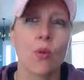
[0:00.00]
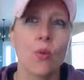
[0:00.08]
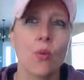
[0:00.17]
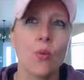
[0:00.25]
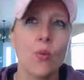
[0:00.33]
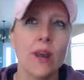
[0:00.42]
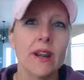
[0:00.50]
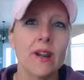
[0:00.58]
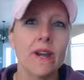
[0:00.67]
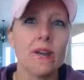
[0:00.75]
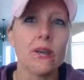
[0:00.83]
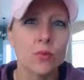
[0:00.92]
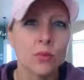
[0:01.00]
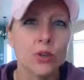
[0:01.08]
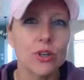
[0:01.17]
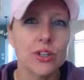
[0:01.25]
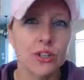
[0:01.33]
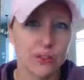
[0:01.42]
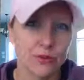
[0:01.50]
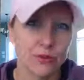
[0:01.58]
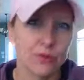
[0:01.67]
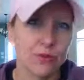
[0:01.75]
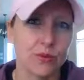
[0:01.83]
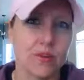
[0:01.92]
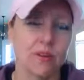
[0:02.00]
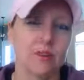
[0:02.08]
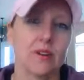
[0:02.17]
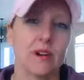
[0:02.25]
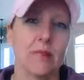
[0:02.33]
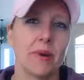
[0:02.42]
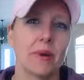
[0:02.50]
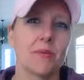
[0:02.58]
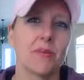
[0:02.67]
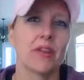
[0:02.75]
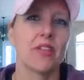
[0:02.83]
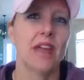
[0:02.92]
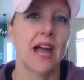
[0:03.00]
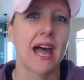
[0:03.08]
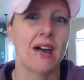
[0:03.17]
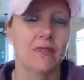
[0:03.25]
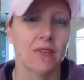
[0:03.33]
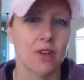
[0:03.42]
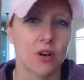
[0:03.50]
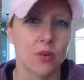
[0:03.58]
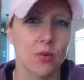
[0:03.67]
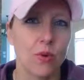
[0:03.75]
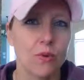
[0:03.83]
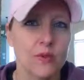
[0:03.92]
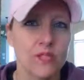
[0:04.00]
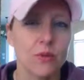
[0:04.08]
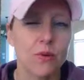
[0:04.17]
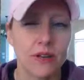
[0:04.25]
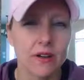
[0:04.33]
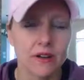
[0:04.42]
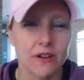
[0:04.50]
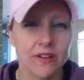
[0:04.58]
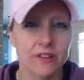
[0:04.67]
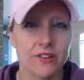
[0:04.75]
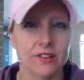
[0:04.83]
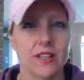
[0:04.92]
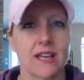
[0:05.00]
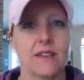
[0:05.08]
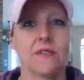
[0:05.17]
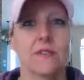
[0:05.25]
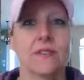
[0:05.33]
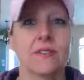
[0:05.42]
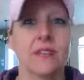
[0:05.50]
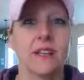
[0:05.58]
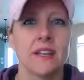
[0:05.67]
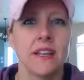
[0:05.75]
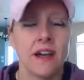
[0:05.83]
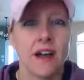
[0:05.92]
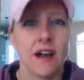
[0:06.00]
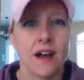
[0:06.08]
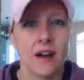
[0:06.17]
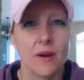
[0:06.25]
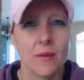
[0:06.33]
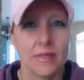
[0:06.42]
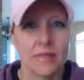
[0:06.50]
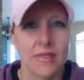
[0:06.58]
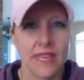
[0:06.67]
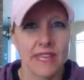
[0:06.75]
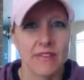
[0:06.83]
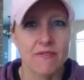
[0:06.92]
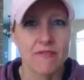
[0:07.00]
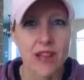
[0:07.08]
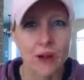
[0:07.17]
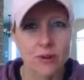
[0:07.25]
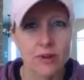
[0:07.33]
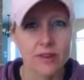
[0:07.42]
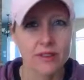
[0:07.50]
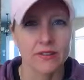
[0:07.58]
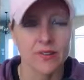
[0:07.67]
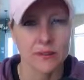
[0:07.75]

Where were you about a month and a half ago? What was going on in your life that you found us?